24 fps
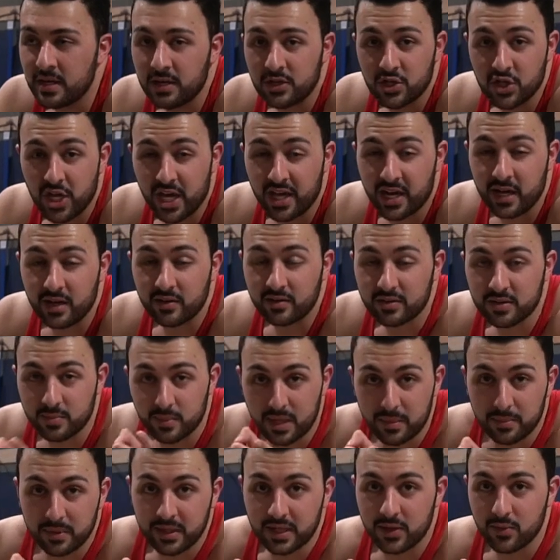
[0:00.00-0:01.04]
Shout out to
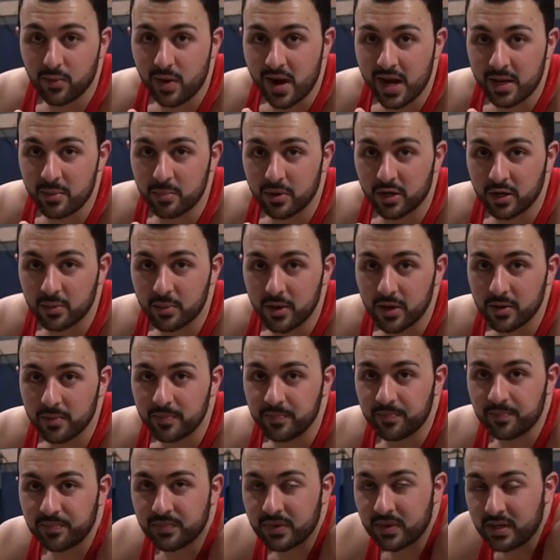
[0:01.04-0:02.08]
my buddy Ryan
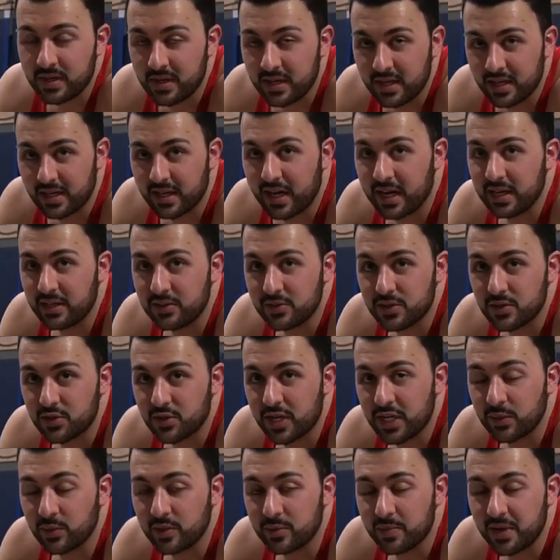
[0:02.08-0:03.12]
Barber, guy I used to
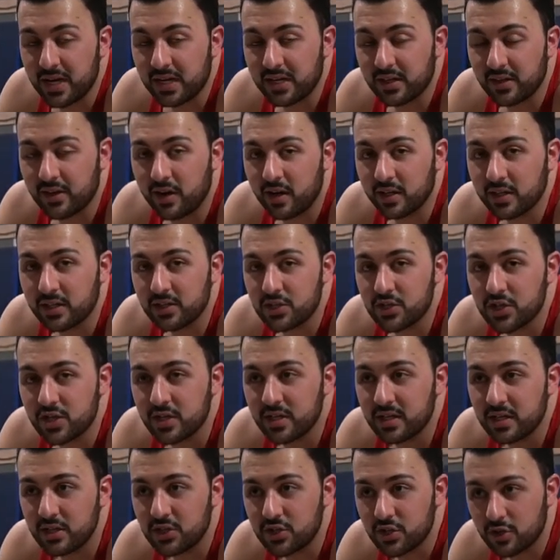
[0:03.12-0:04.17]
train with back in college.
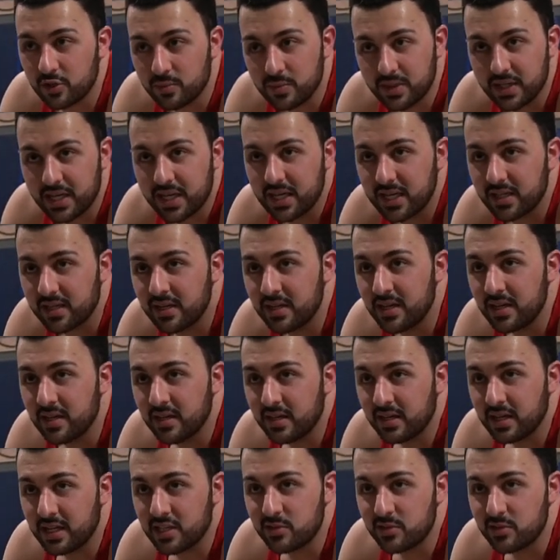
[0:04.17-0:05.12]
He showed me that.